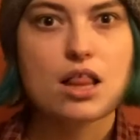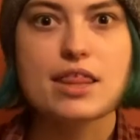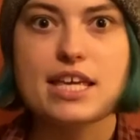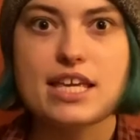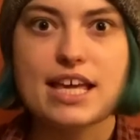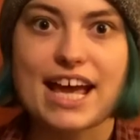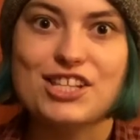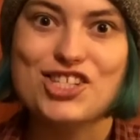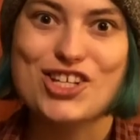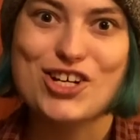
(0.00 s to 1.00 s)
The
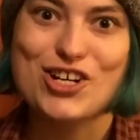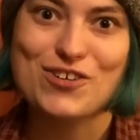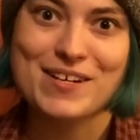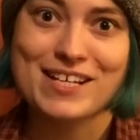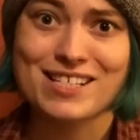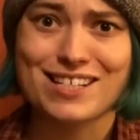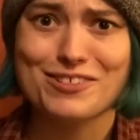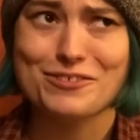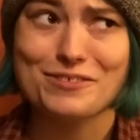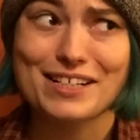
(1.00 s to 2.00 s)
answer is
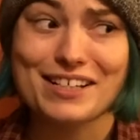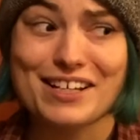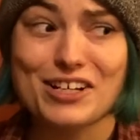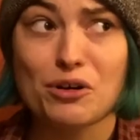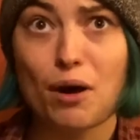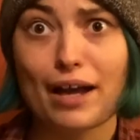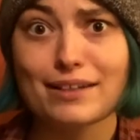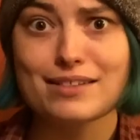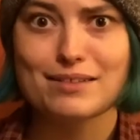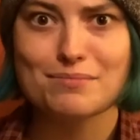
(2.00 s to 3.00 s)
really quite
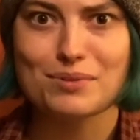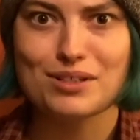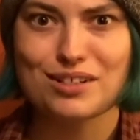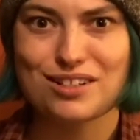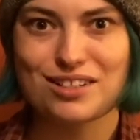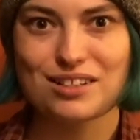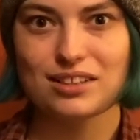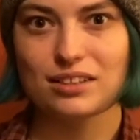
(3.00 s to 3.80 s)
simple.